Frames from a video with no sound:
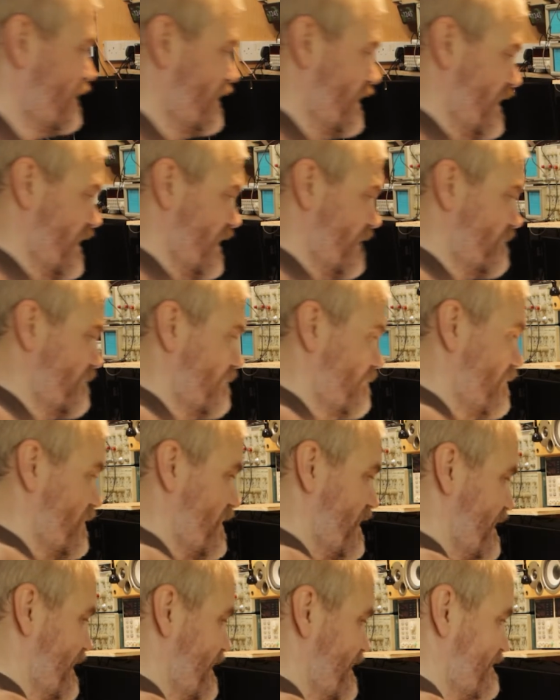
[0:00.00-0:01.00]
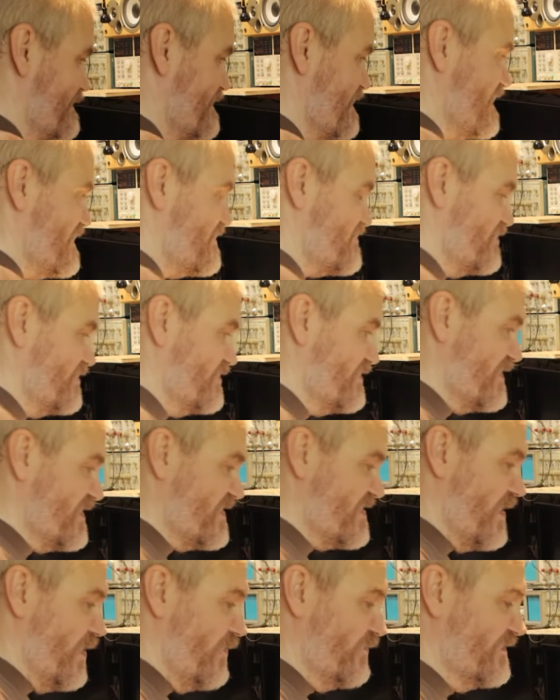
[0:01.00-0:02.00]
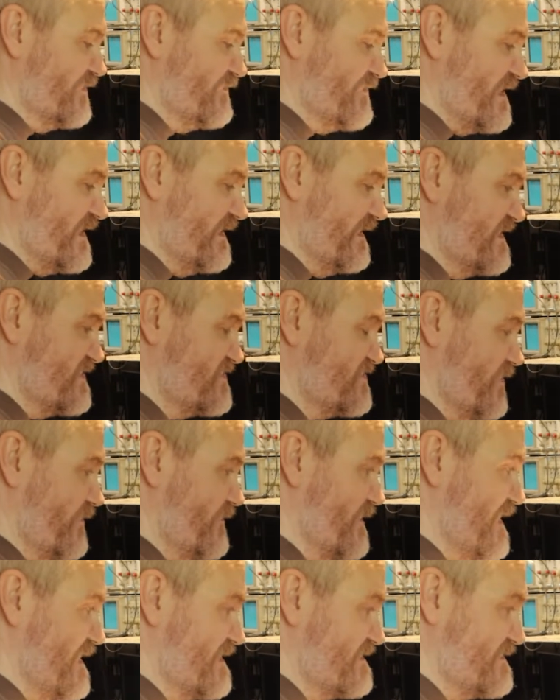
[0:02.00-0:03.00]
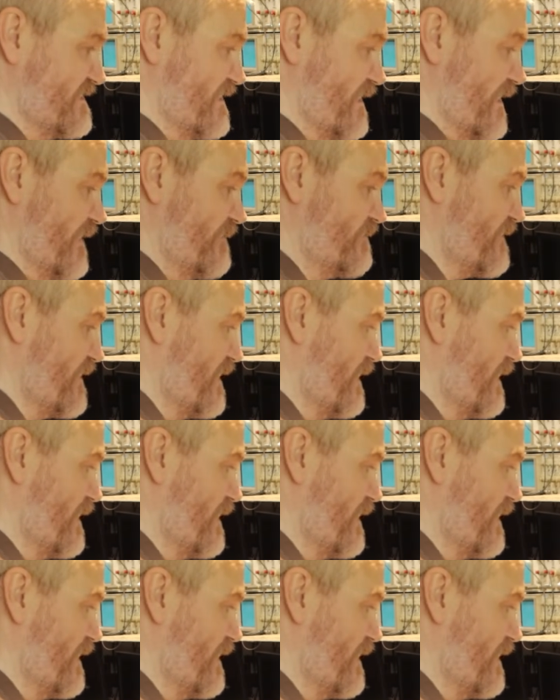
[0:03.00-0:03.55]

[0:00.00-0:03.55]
The only real issue is that